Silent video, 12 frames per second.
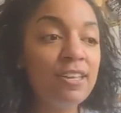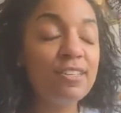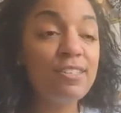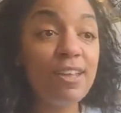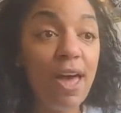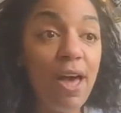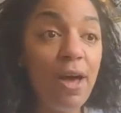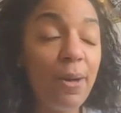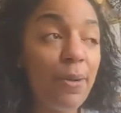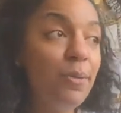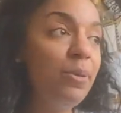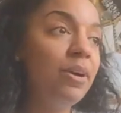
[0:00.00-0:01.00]

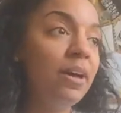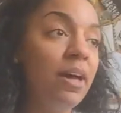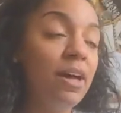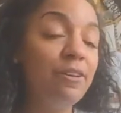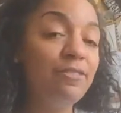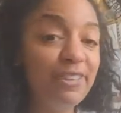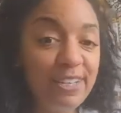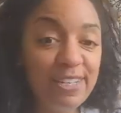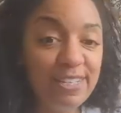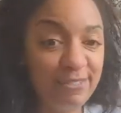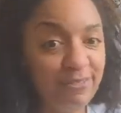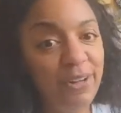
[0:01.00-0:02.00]
So,
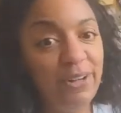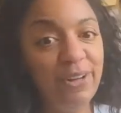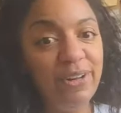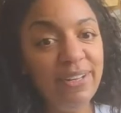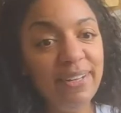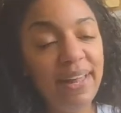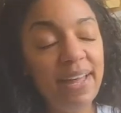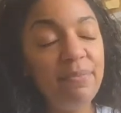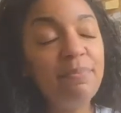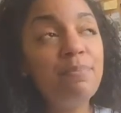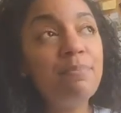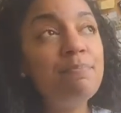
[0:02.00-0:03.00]
first of all, a
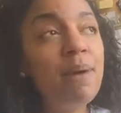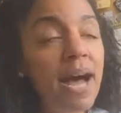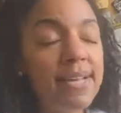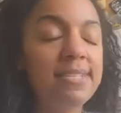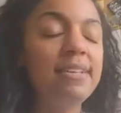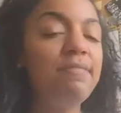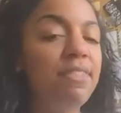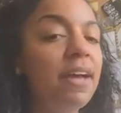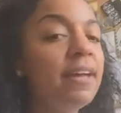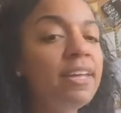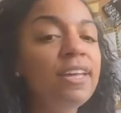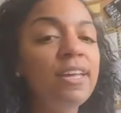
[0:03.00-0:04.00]
massive
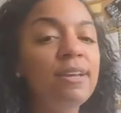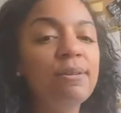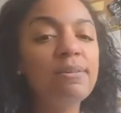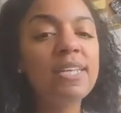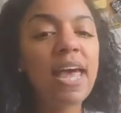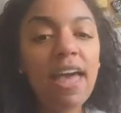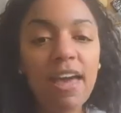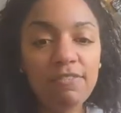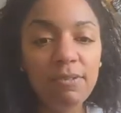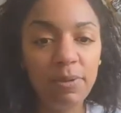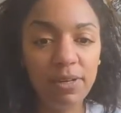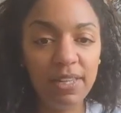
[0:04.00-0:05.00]
thank you to
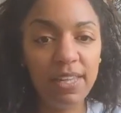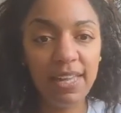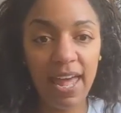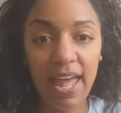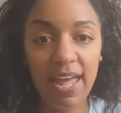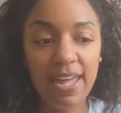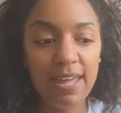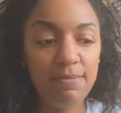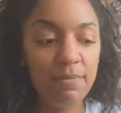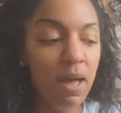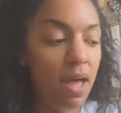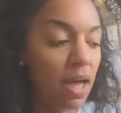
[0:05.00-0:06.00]
everybody that came,